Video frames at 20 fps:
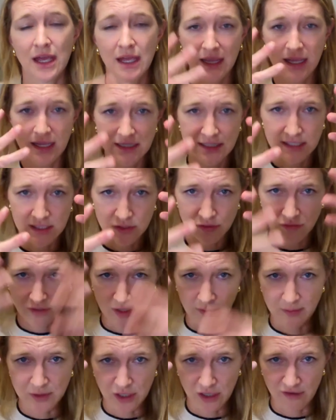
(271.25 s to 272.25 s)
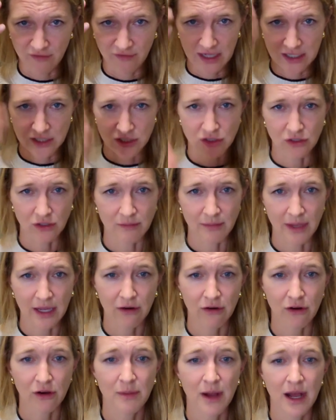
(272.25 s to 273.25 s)
can disrupt our vaginal
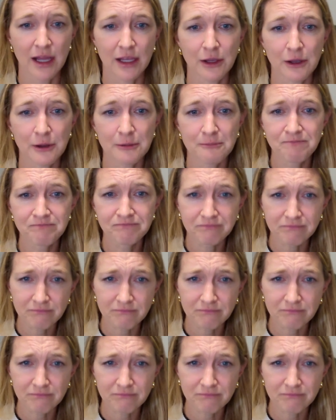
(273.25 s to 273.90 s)
microbiome.